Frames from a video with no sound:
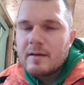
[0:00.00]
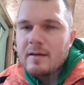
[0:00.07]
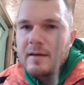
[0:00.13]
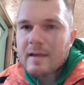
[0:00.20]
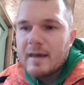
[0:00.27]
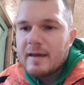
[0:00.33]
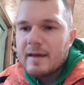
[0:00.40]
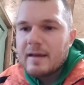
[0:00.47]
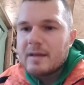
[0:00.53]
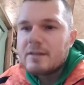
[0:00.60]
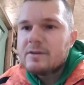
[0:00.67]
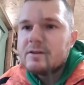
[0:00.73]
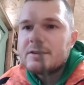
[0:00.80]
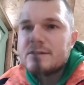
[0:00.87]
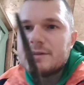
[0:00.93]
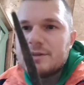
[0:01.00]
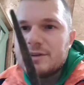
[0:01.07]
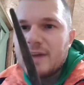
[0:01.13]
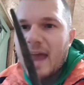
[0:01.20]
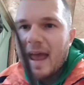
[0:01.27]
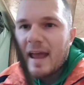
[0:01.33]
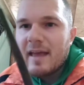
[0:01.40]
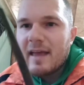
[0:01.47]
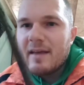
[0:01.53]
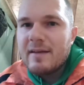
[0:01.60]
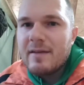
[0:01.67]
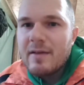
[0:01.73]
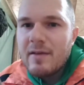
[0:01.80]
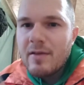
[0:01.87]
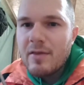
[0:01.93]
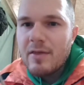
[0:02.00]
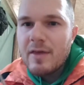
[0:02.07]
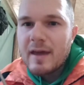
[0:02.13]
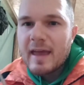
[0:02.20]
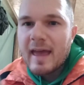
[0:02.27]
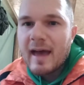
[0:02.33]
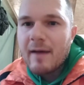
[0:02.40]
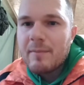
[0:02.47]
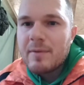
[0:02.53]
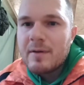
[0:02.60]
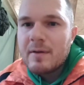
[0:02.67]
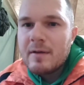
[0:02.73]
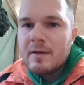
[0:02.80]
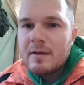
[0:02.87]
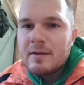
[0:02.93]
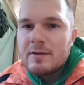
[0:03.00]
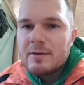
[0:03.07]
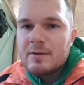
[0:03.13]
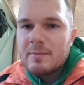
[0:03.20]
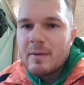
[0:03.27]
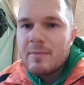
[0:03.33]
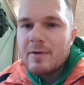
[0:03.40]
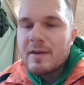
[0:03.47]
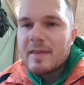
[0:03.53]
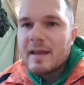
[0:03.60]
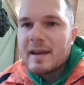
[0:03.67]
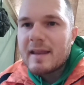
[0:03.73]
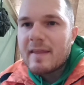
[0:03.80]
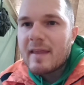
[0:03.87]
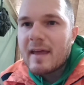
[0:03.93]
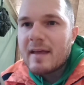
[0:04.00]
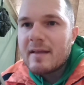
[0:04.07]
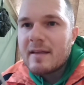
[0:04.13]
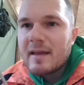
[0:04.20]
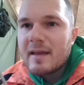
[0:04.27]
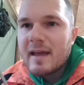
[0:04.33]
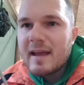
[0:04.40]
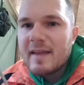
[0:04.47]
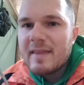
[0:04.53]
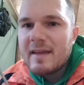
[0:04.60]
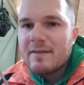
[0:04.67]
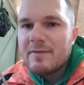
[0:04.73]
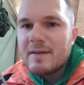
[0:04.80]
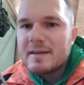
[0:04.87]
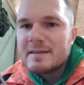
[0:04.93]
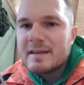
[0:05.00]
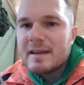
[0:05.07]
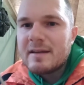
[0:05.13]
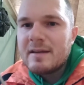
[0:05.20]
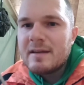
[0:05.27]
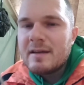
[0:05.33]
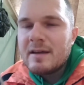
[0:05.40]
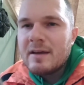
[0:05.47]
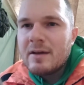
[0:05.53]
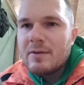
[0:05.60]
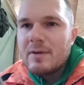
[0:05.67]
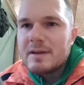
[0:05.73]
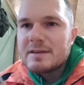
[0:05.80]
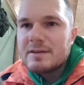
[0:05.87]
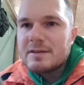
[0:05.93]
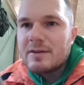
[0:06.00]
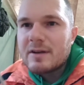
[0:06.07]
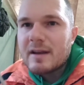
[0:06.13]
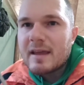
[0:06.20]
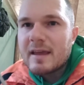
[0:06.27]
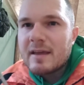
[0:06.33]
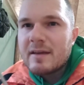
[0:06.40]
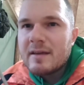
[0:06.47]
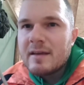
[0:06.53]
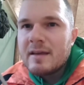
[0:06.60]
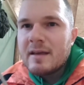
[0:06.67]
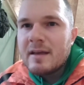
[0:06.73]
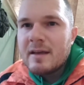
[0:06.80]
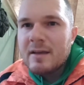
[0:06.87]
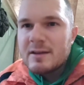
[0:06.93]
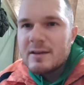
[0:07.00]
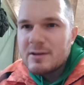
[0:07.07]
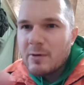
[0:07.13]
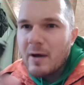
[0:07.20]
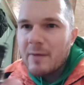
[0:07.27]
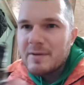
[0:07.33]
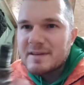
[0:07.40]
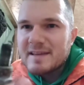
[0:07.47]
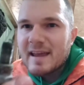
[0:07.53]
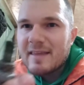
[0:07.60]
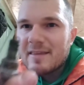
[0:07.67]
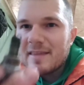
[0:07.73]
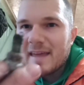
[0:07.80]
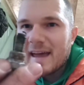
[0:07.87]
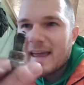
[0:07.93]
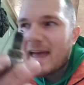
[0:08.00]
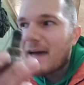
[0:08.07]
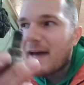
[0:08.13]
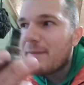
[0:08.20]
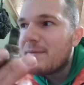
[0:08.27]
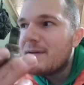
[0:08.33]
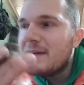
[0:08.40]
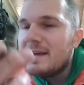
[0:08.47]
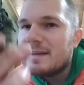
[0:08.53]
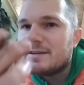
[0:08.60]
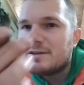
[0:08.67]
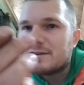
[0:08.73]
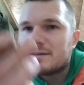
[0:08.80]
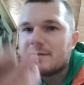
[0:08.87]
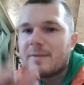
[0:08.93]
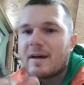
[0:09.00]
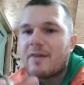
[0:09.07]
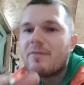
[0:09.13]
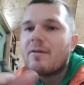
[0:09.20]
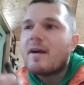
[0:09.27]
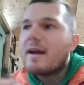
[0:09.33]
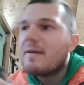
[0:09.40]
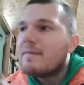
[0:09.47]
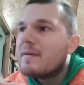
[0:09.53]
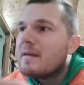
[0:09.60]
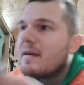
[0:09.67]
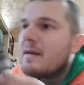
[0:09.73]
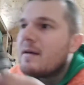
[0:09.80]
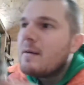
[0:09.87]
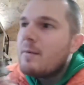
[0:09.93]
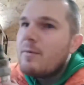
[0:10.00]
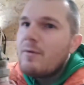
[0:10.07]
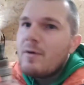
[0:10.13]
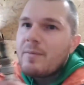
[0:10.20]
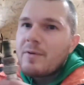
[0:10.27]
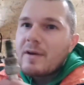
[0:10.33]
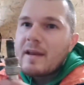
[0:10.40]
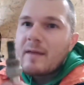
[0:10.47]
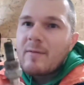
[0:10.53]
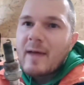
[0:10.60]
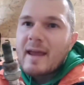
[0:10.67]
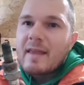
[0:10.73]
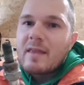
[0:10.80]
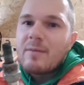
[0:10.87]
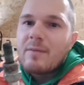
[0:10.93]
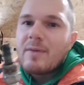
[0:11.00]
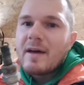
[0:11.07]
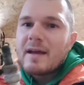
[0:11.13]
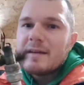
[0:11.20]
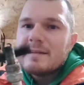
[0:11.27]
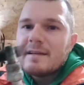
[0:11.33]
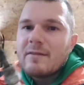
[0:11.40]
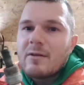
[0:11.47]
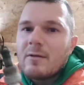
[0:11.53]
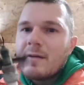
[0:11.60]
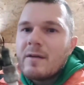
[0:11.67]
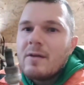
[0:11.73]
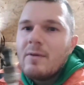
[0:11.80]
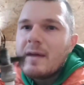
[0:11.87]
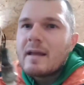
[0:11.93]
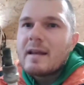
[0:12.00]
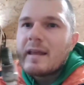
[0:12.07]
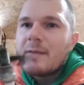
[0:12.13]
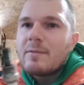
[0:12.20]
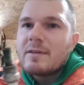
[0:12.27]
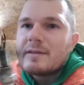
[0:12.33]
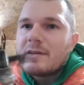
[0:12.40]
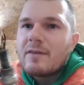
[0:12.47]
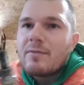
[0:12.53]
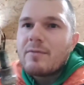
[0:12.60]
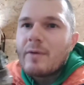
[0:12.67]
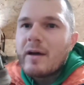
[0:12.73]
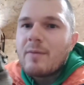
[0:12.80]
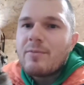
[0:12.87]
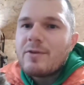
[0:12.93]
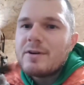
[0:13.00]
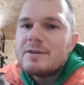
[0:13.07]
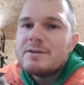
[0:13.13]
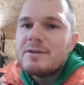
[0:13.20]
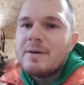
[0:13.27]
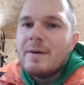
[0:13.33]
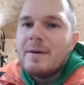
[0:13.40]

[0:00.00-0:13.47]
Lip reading: Okay, and you just check the gap just by putting that in there. Okay, and that fits in quite snugly. So I would say that gap is just about right. Before putting it back in the bag, just give it a quick clean with the software brush.